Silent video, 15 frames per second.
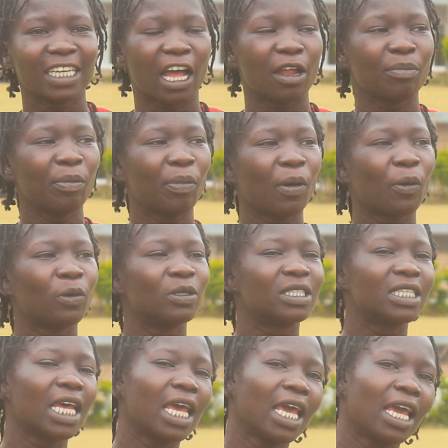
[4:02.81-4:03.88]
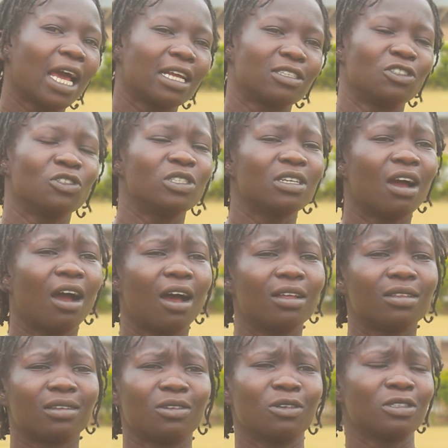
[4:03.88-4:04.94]
And people could say at Julia,
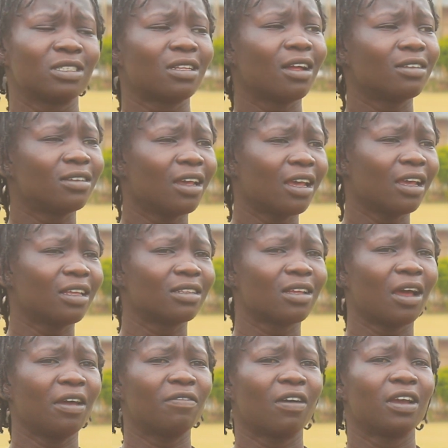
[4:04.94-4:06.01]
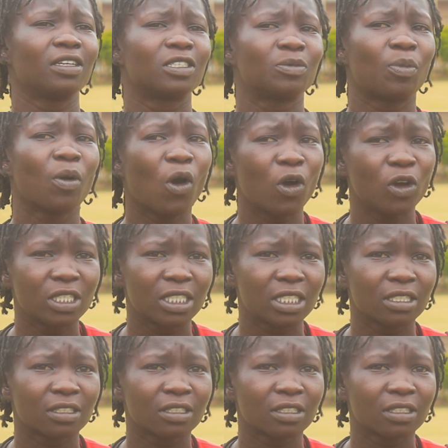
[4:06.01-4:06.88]
they don't study, they're ever in sports.